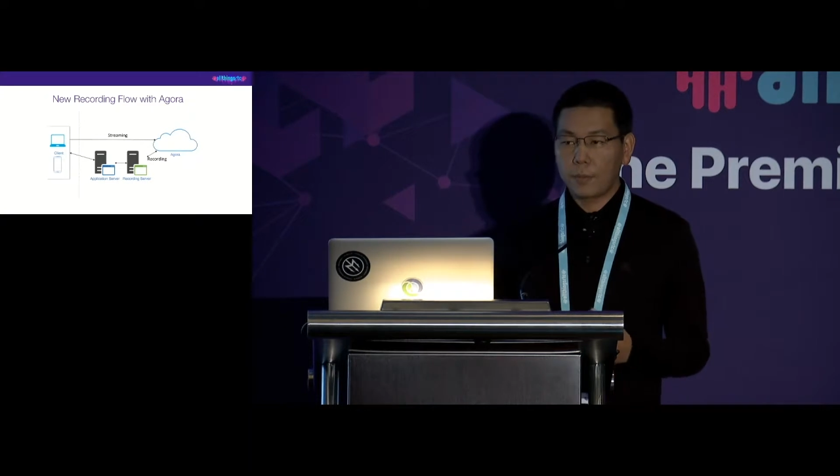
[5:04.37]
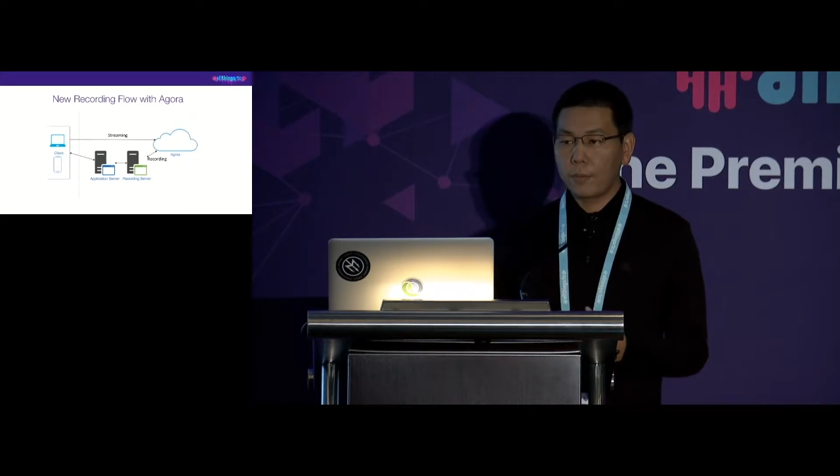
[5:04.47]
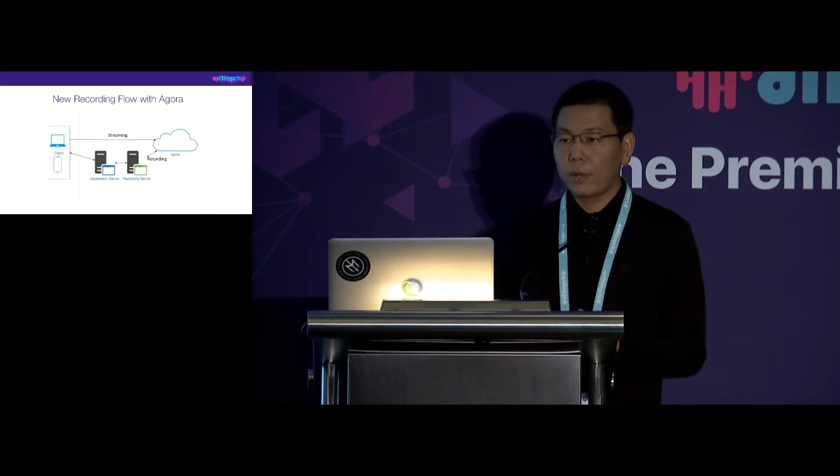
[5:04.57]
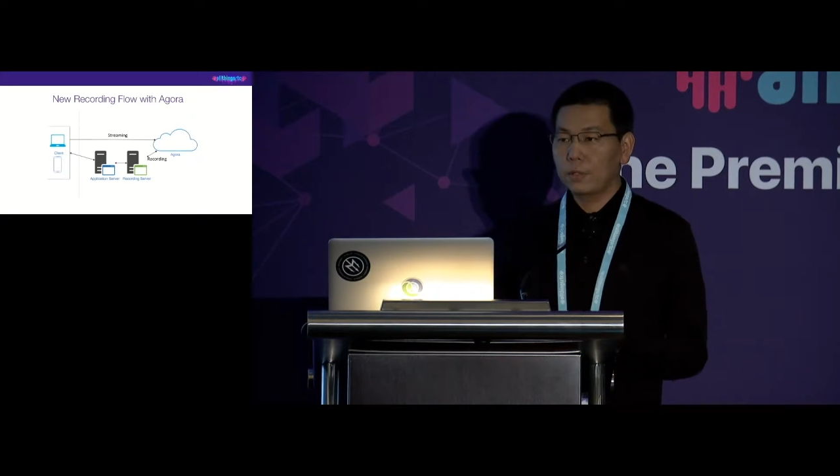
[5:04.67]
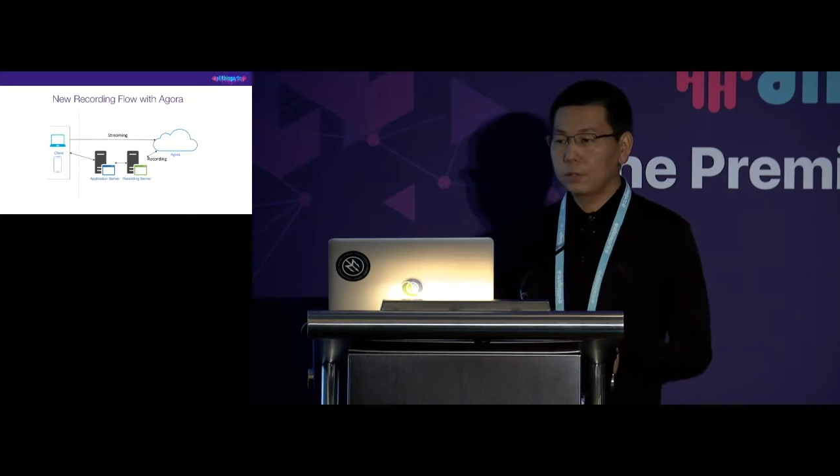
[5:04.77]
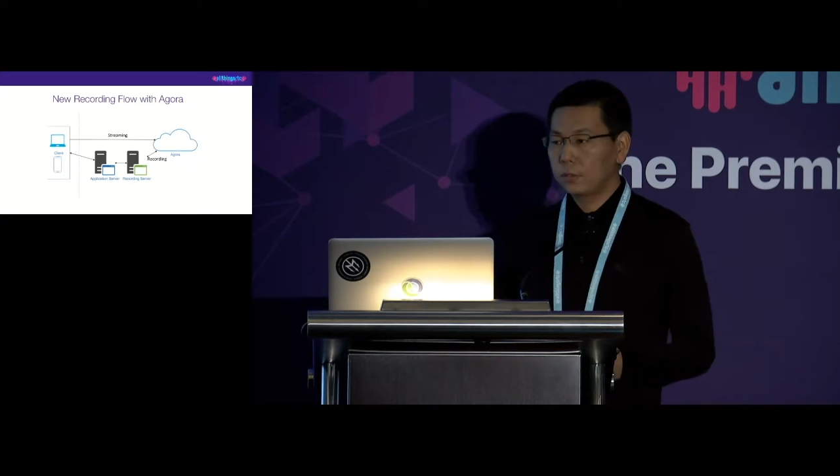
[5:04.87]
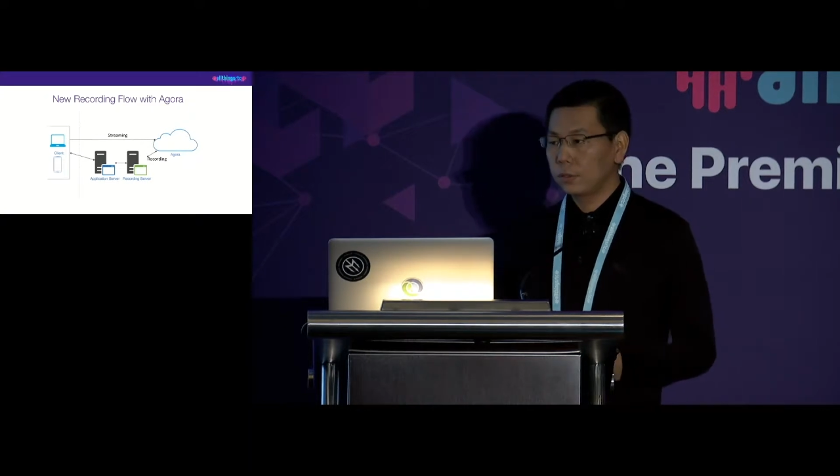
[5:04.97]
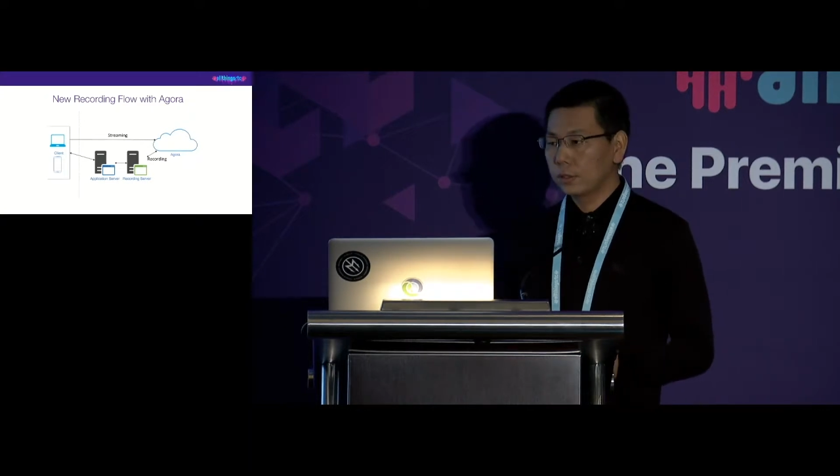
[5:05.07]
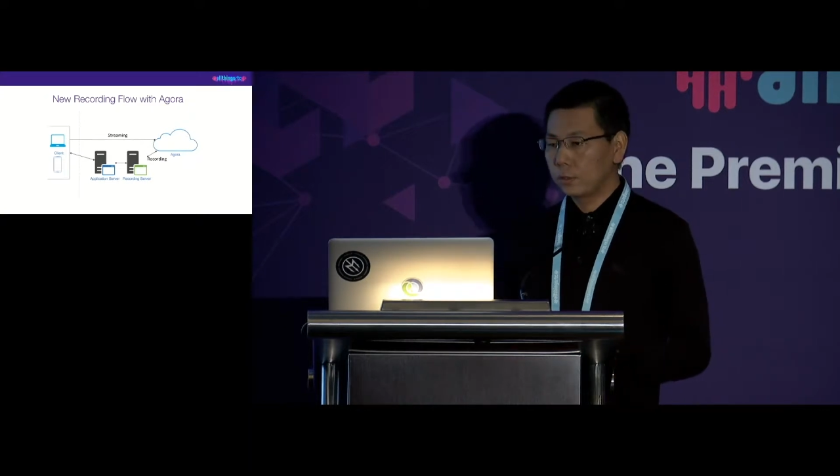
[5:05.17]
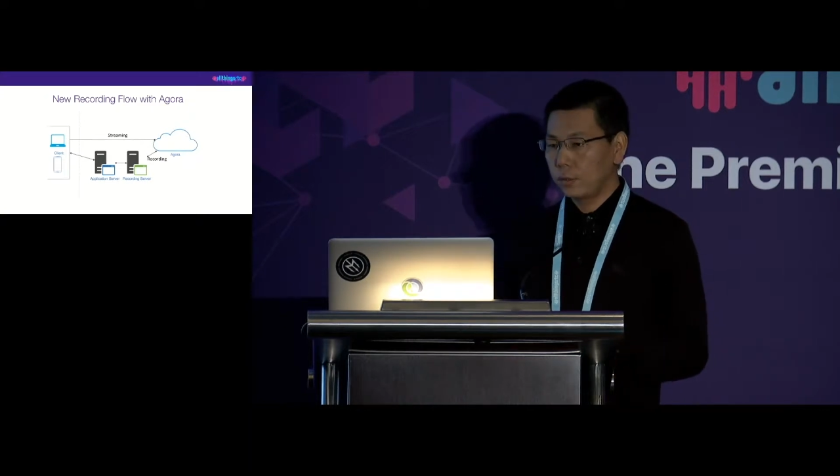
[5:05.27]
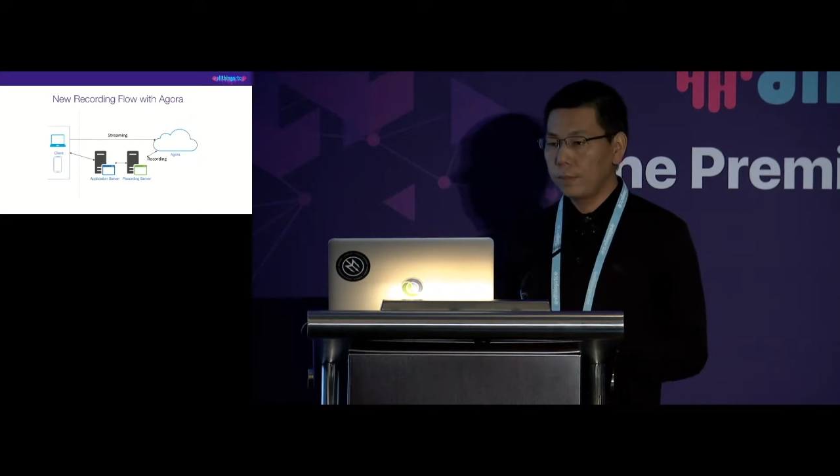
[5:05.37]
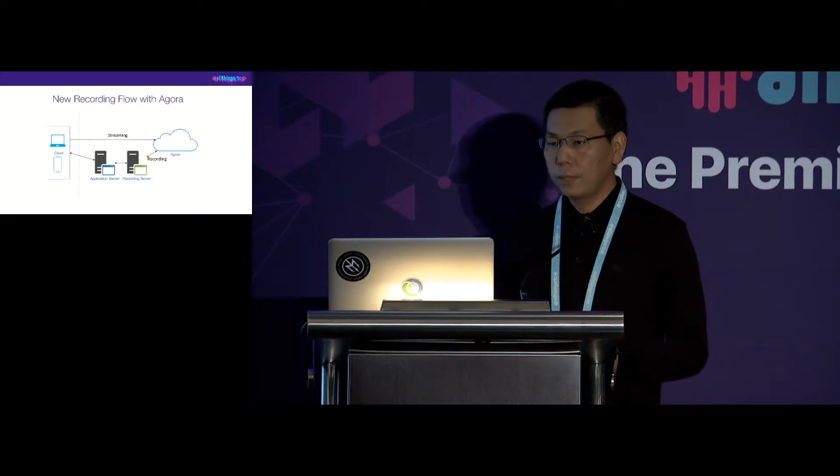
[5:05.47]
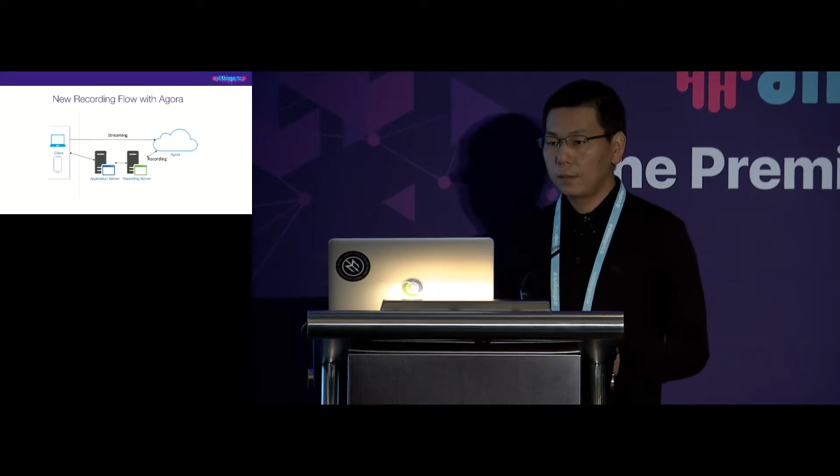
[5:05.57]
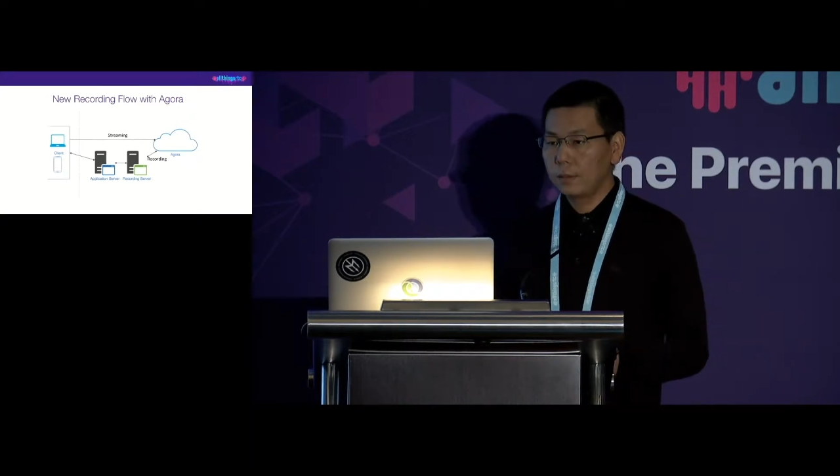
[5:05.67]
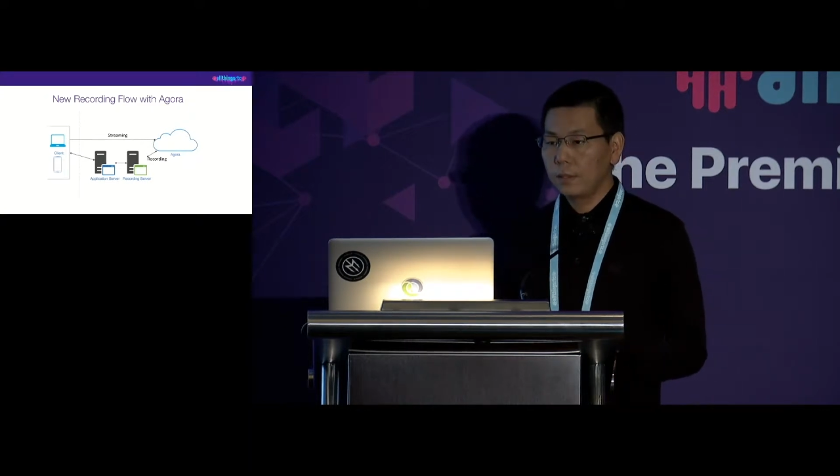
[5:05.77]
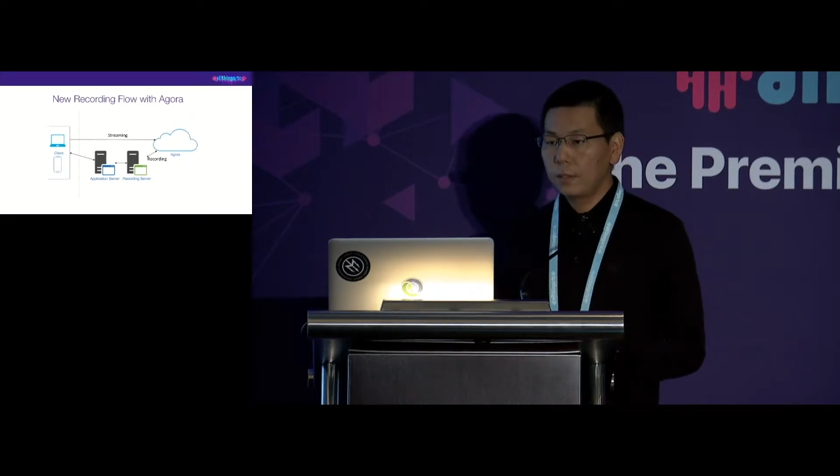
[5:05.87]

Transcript: comparing to streaming